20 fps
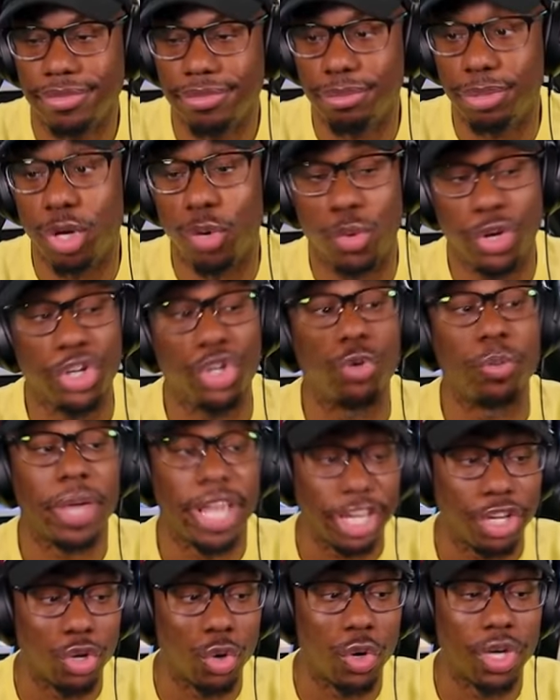But when you
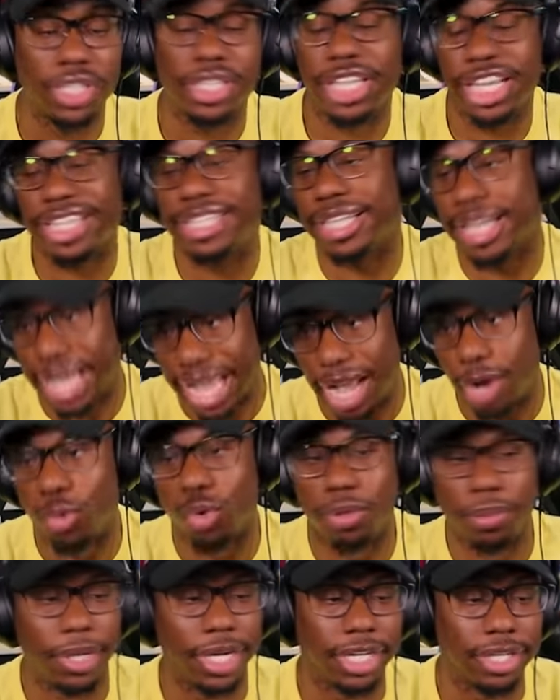make yours, it's
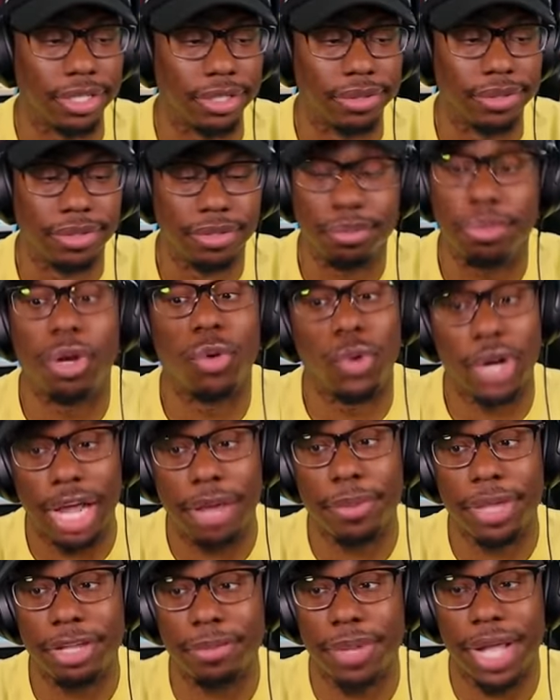our money. But when
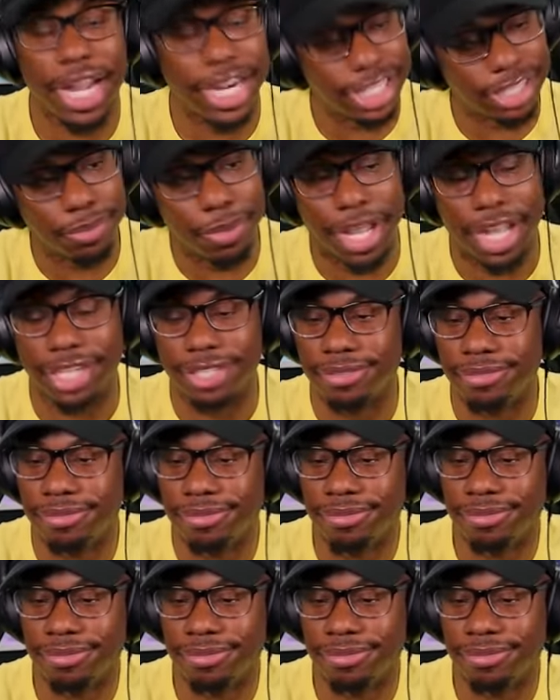I make mine, it's mine.